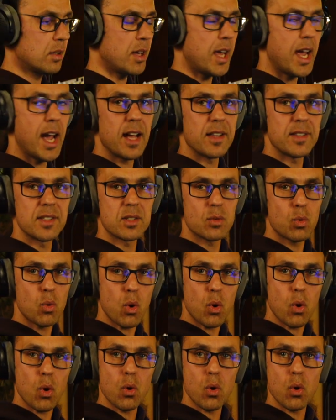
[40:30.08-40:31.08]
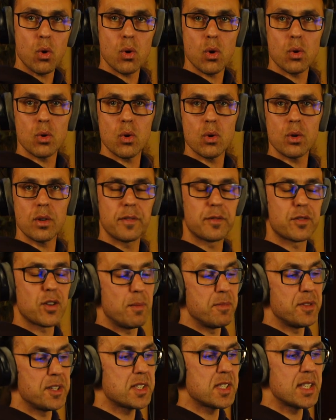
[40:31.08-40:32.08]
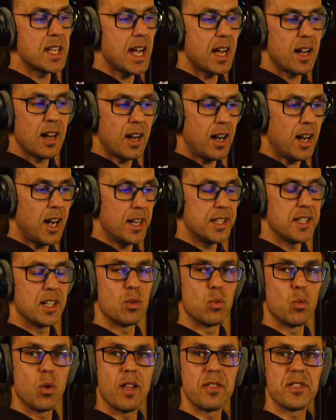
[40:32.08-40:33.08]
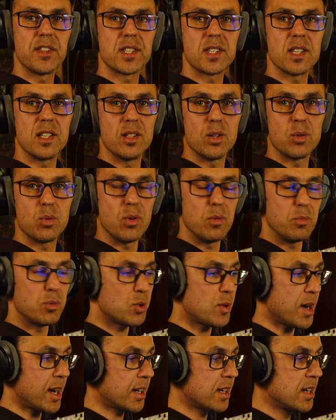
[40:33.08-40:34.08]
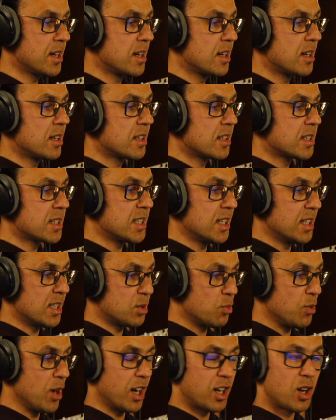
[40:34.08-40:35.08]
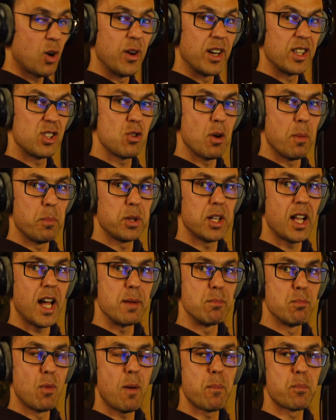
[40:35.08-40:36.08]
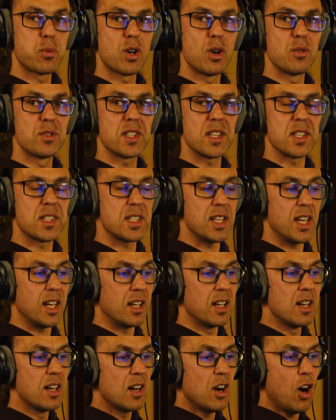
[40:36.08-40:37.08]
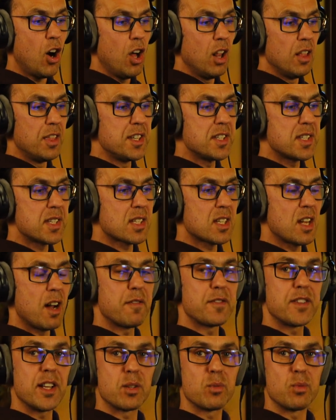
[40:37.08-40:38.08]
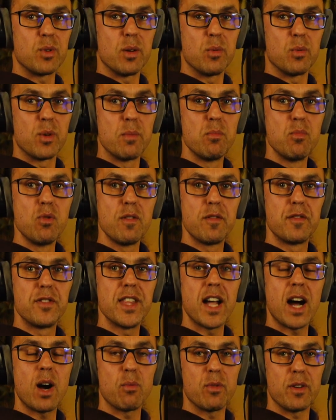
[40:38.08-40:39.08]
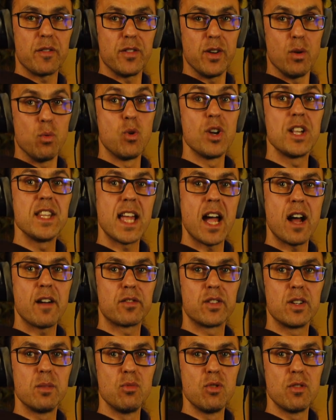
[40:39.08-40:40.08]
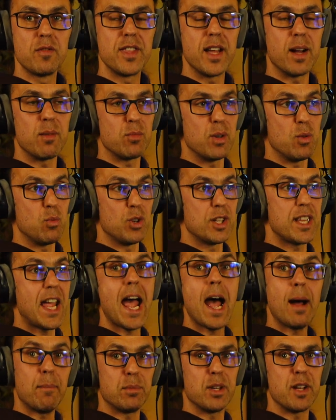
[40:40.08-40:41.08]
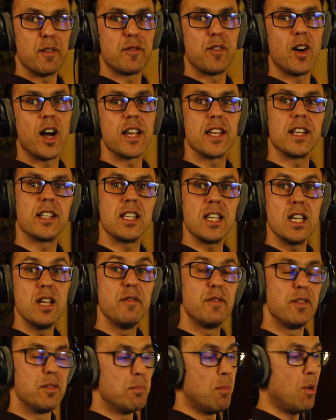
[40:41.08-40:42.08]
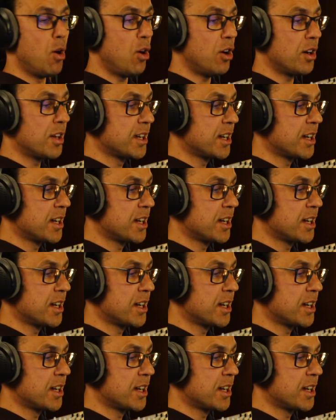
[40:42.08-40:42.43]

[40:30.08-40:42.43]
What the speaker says: Yeah, this from the snare, I didn't want this in the room track. Since we are going to apply more processing, all this stuff that we removed now, if we wouldn't have removed them, we would amplify it even more.